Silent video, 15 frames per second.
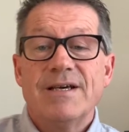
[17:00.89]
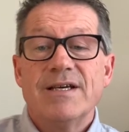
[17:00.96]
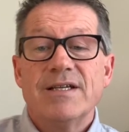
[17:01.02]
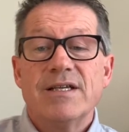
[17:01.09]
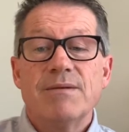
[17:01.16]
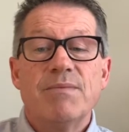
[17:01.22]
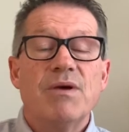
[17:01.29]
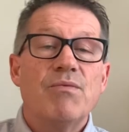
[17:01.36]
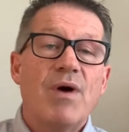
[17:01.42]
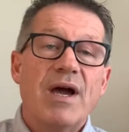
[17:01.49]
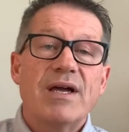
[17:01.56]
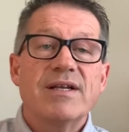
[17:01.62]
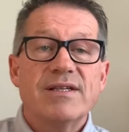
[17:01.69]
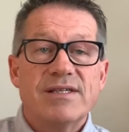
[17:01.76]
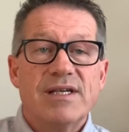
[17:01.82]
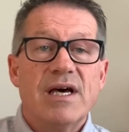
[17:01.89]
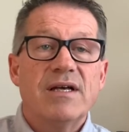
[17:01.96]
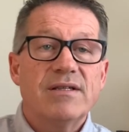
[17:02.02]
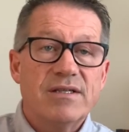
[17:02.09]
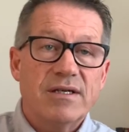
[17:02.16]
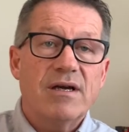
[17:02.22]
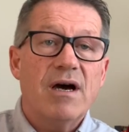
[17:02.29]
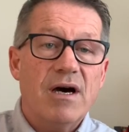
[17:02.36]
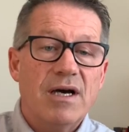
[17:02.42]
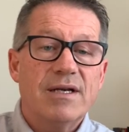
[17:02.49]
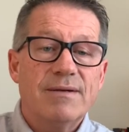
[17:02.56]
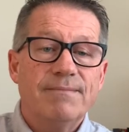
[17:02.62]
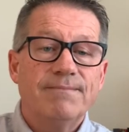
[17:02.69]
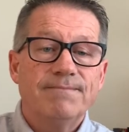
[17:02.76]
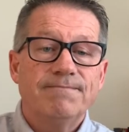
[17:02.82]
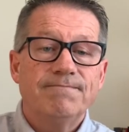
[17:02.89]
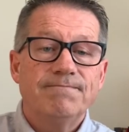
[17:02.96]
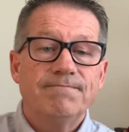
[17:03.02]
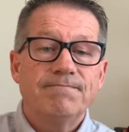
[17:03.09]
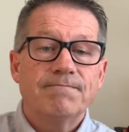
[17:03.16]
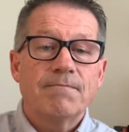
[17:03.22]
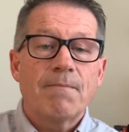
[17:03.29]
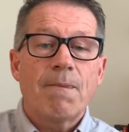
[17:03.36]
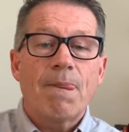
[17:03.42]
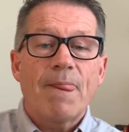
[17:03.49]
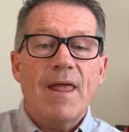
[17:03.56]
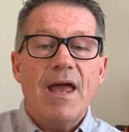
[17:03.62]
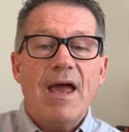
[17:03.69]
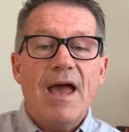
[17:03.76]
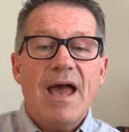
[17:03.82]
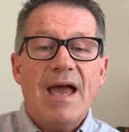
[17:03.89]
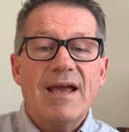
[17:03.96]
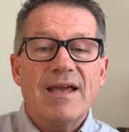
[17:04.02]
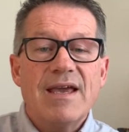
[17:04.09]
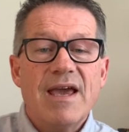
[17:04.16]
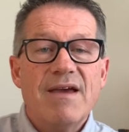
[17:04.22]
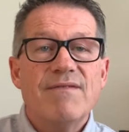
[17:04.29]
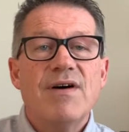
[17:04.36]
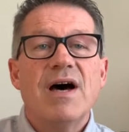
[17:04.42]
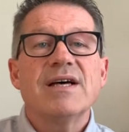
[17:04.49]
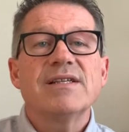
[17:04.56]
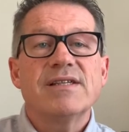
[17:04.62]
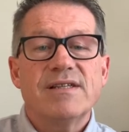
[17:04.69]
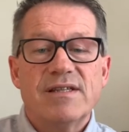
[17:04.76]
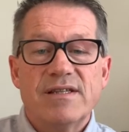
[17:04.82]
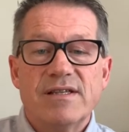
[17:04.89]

to be reconciled to God and gave us the